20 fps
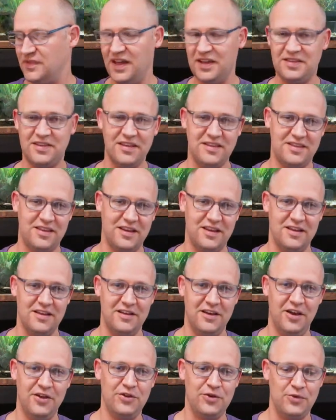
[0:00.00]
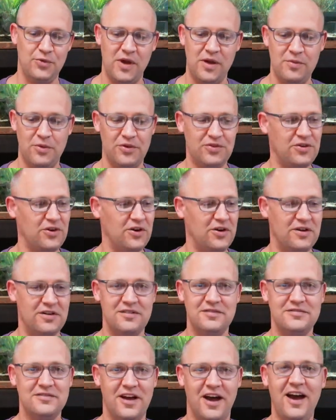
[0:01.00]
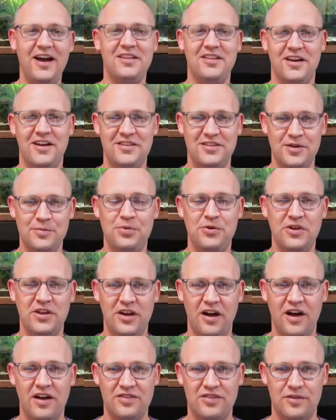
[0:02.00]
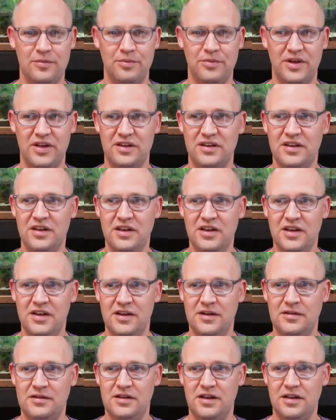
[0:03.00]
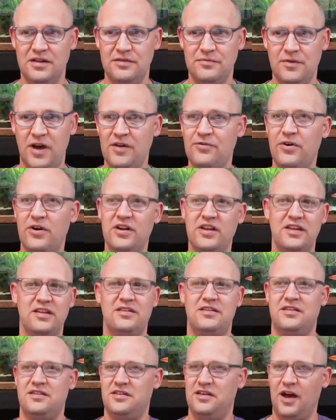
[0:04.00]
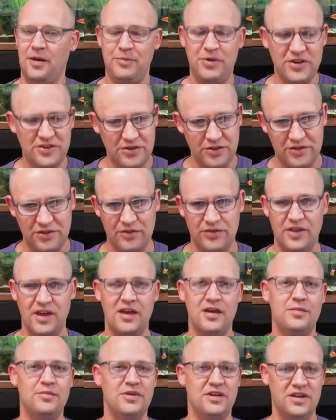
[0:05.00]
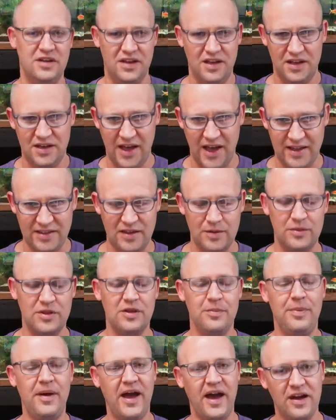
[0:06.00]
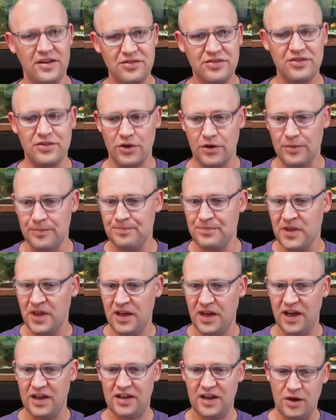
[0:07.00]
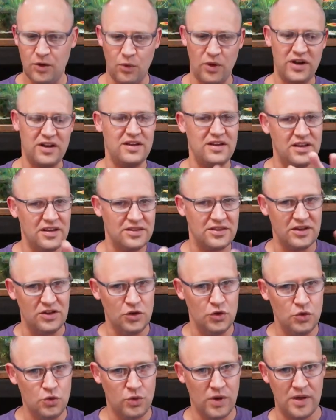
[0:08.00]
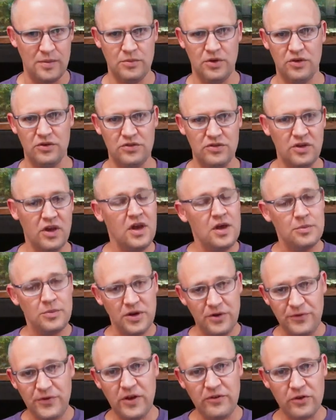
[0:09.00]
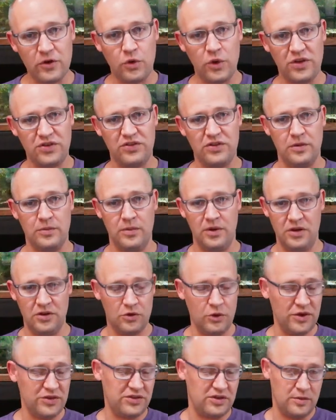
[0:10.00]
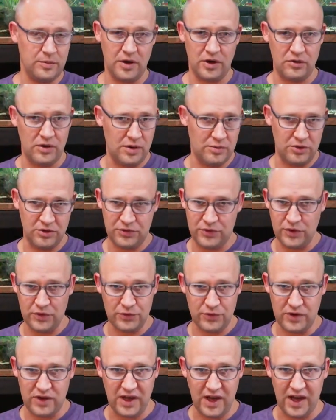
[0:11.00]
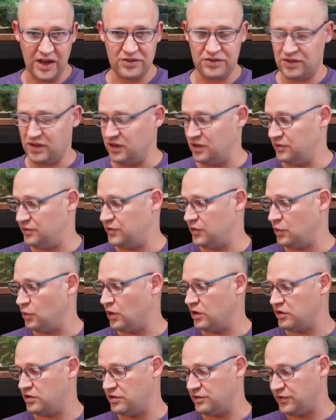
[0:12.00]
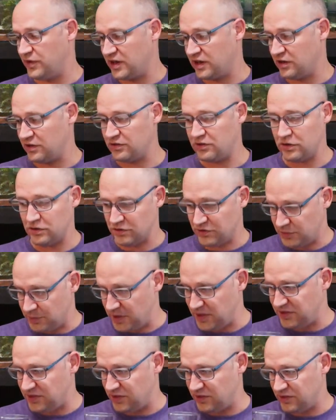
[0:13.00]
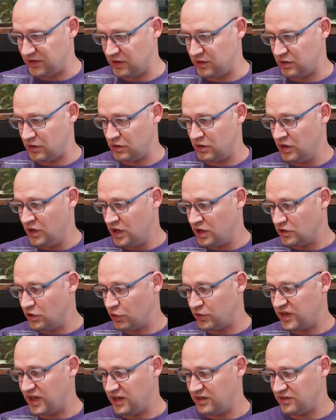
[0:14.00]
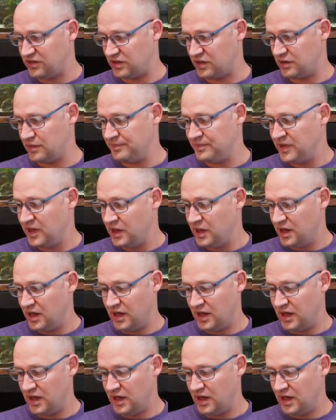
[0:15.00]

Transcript: Not that the other rainbows aren't a highlight; they're pretty awesome. But I've already got pictures of them and had them in the past, so I kind of wanted to hit the new rainbows. But if you have a question about rainbows, feel free to ask it. If you're wondering if I got a certain species in or location,